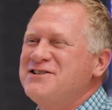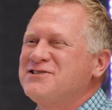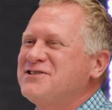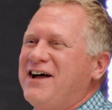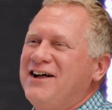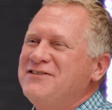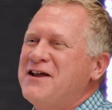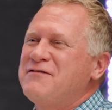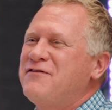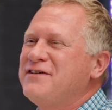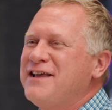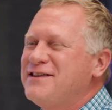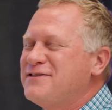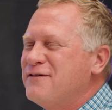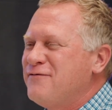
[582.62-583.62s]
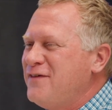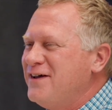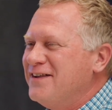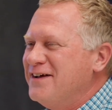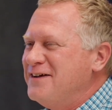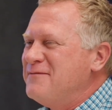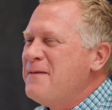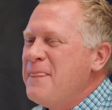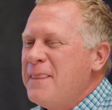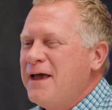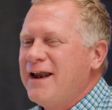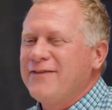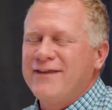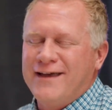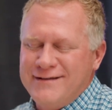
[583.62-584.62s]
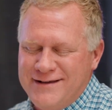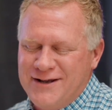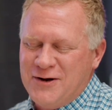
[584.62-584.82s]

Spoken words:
I'll never forget the feeling. And I thought,